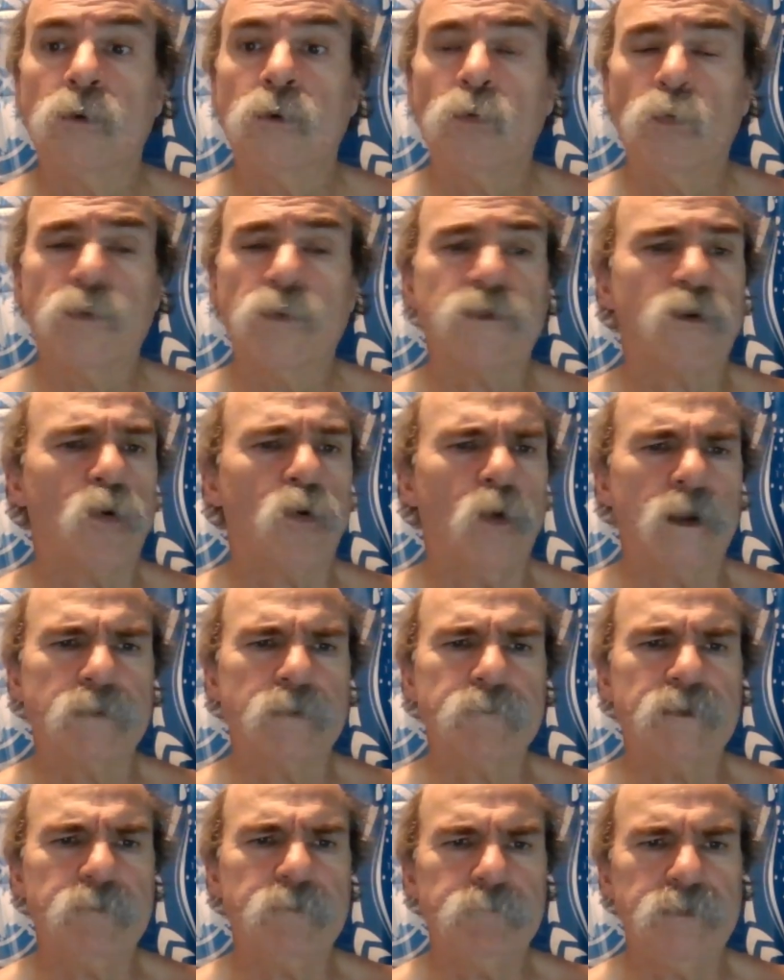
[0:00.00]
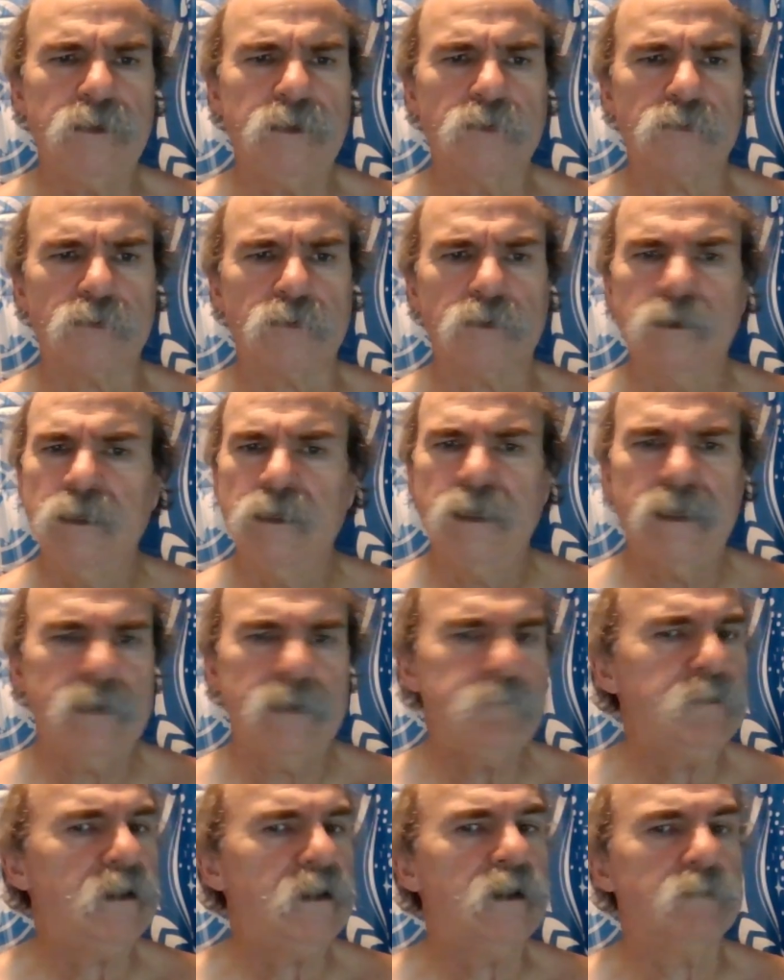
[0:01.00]
With a quantum computer,
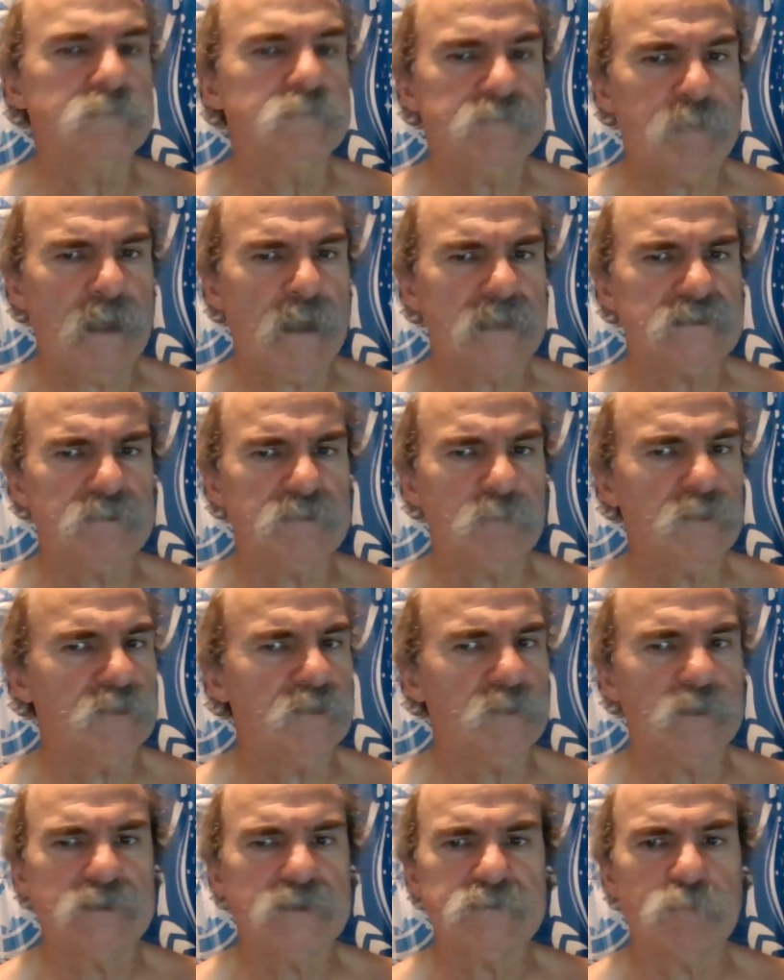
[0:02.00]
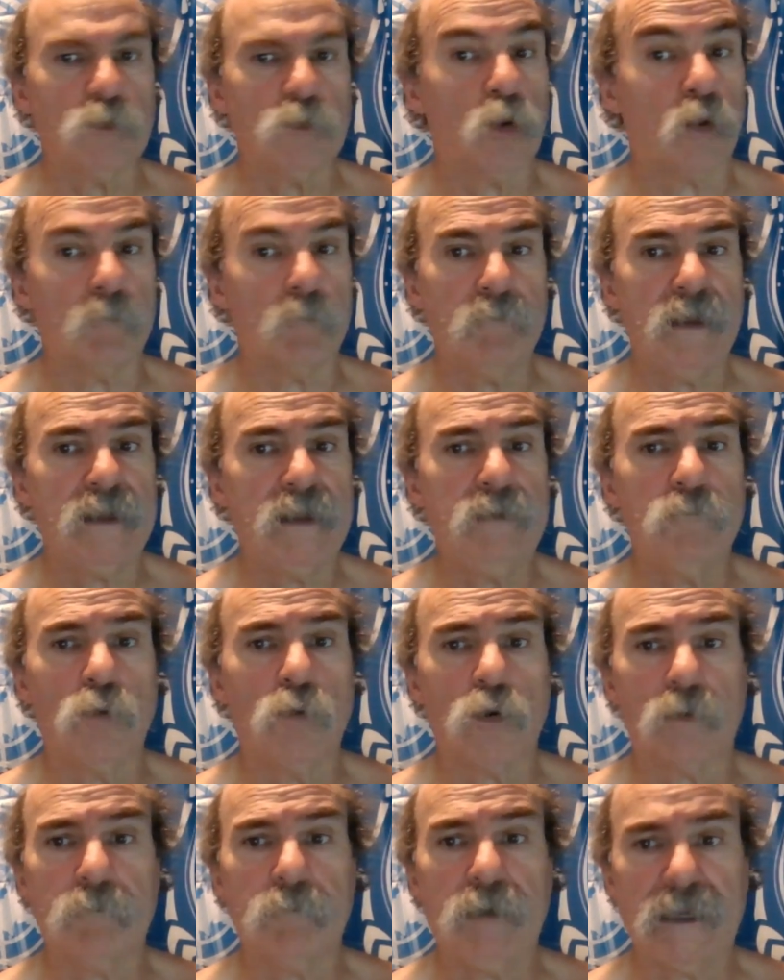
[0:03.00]
it becomes possible to explore many
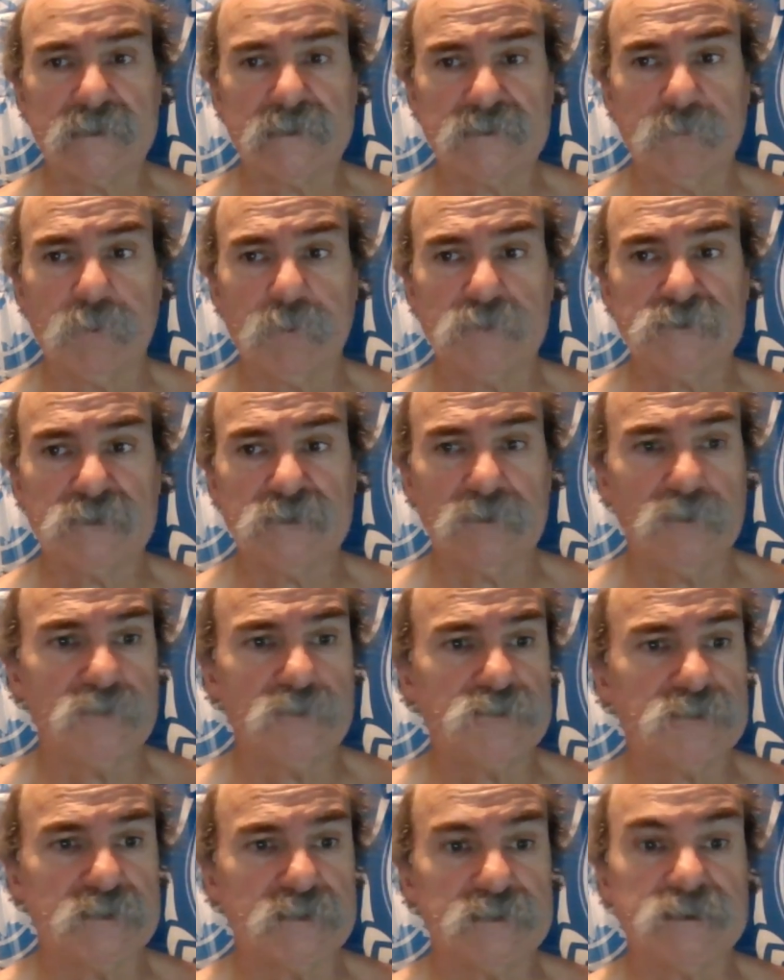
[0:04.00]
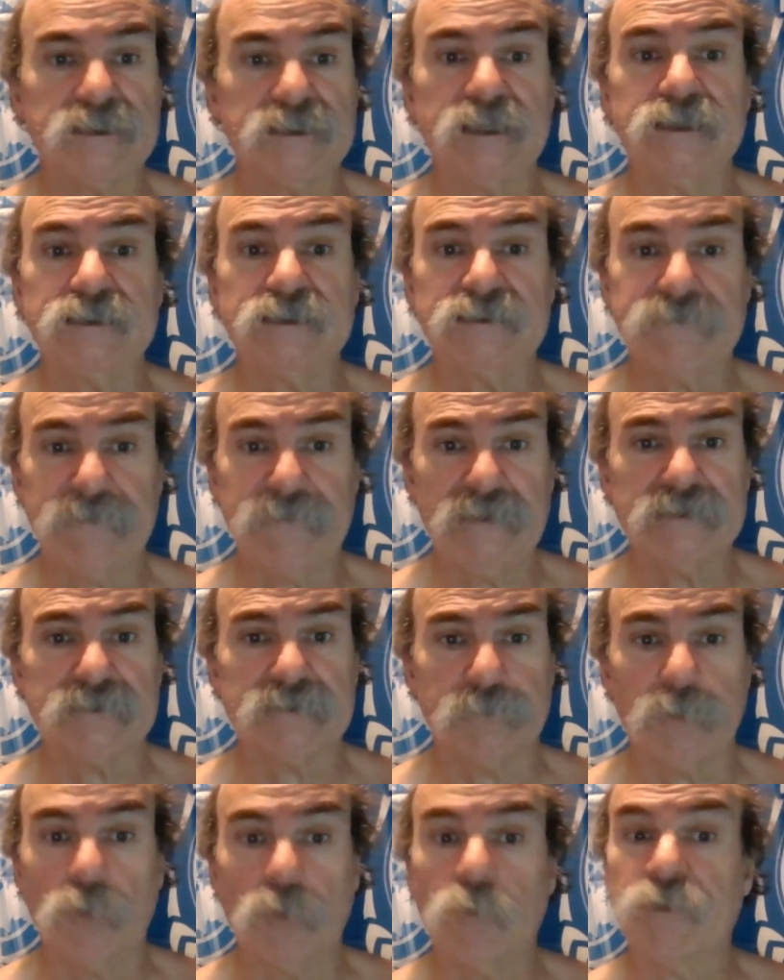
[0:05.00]
more possible solutions than is
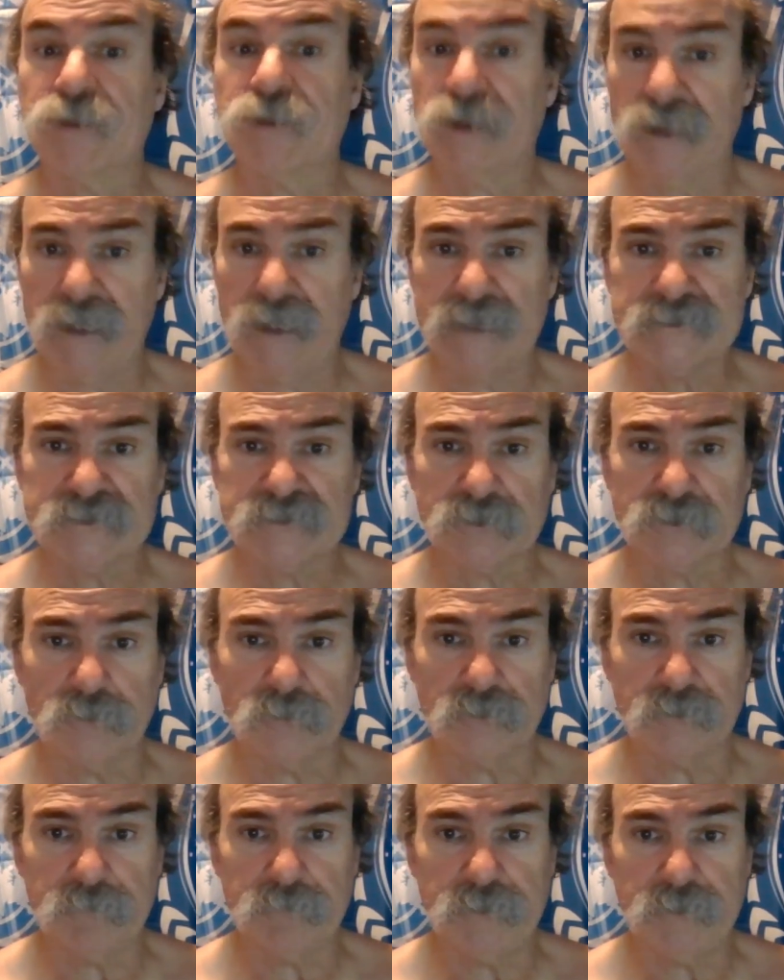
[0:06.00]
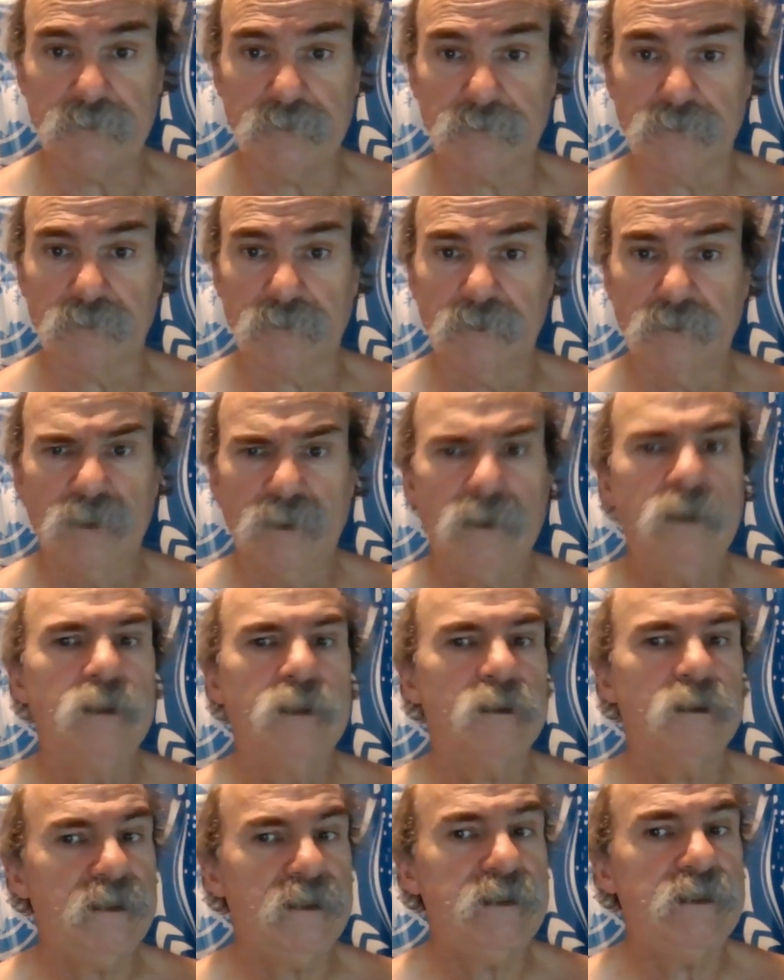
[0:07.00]
feasible with a classical computer,
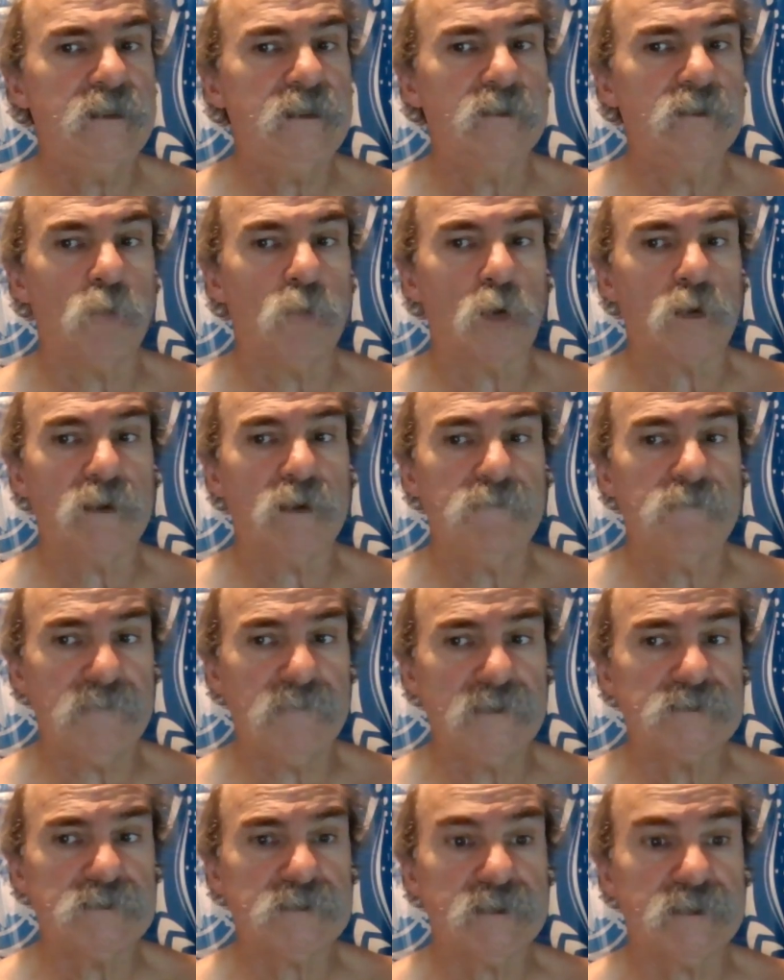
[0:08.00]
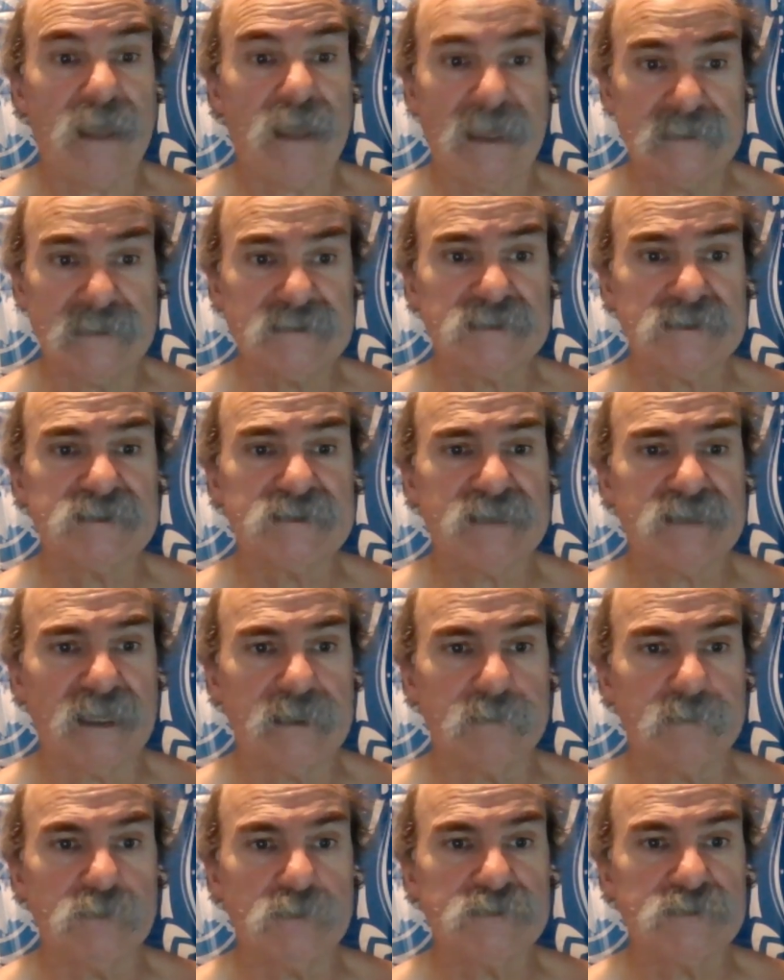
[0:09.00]
leading to more efficient and
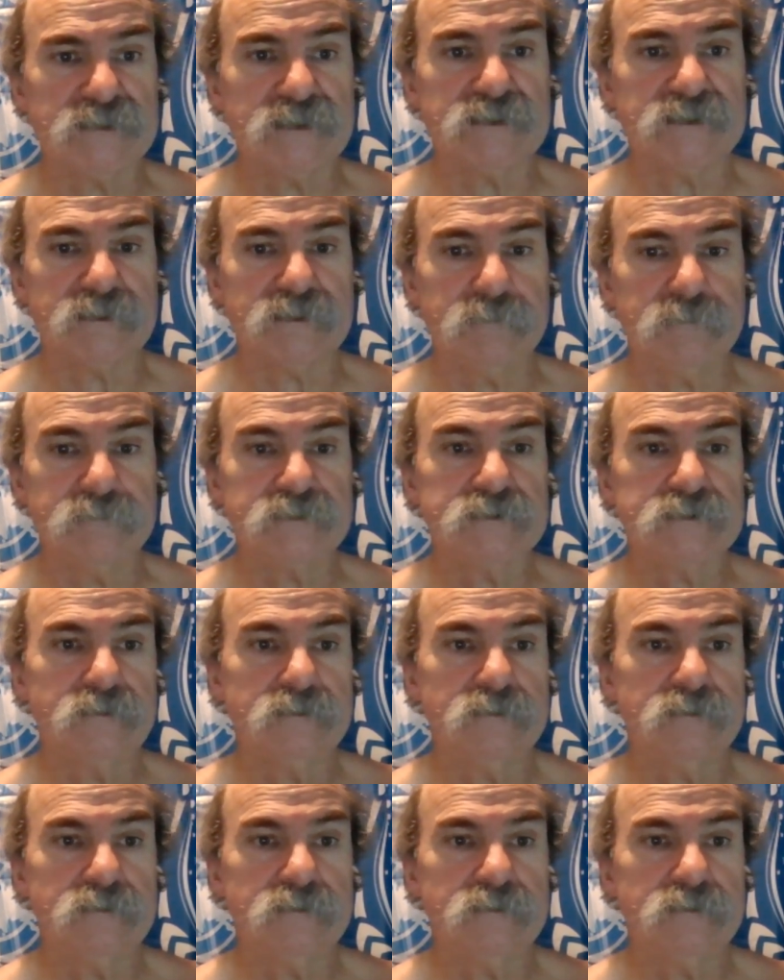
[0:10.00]
sustainable systems.